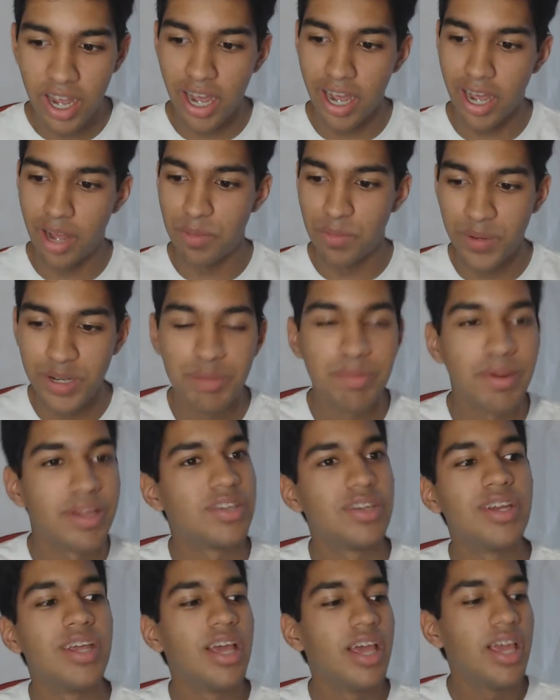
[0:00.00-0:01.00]
which makes it
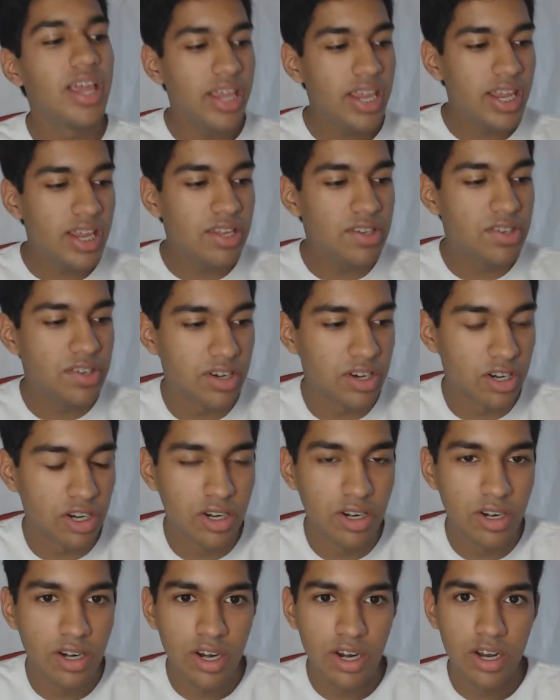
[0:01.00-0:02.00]
easier
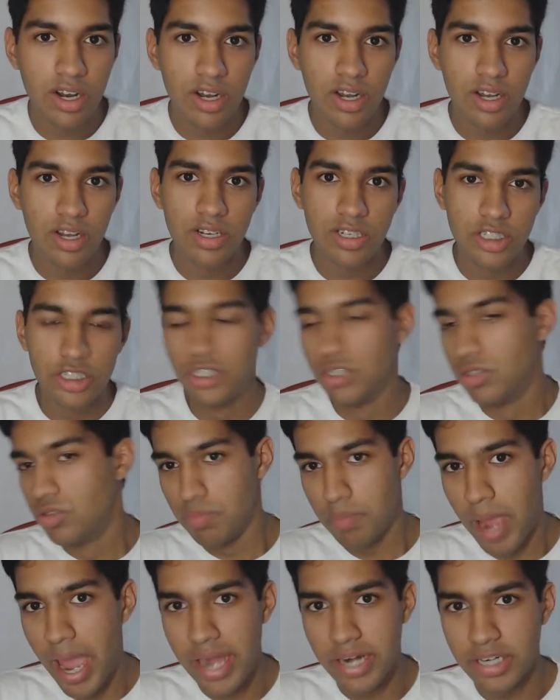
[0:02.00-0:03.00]
to
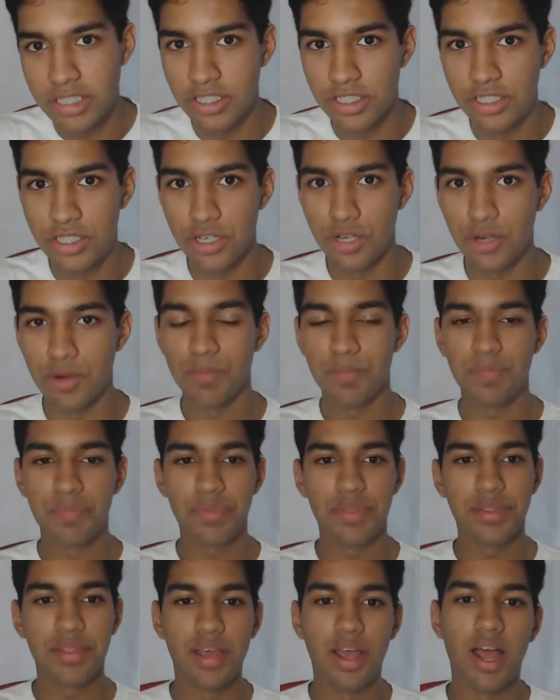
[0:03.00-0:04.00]
manage the two.
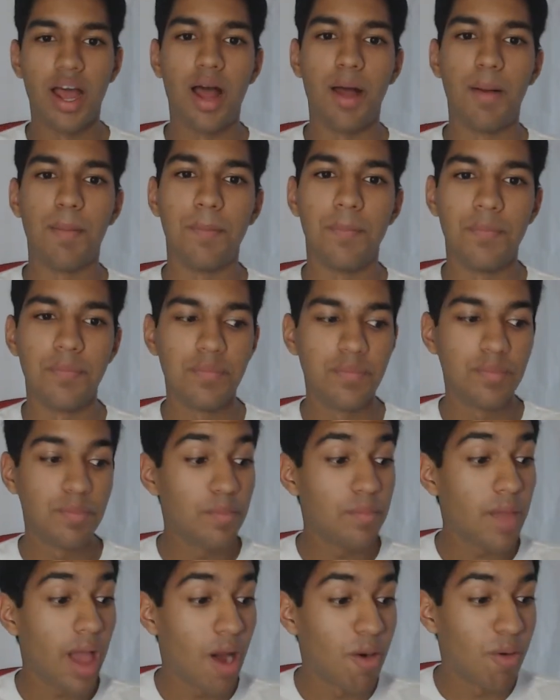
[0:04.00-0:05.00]

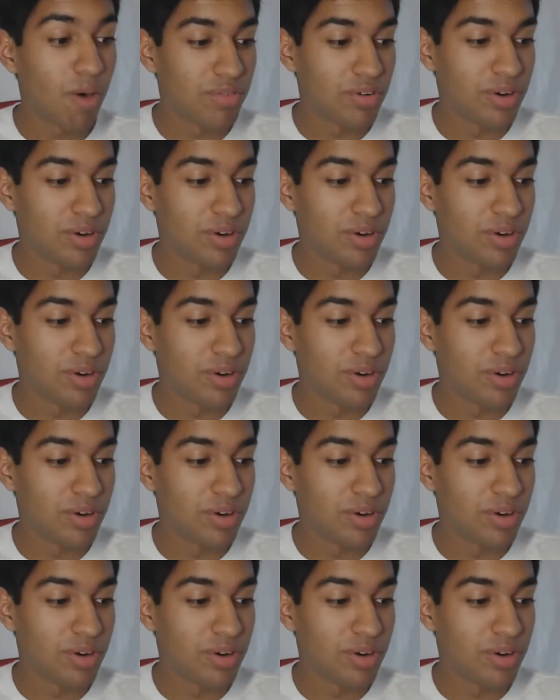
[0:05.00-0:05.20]
However,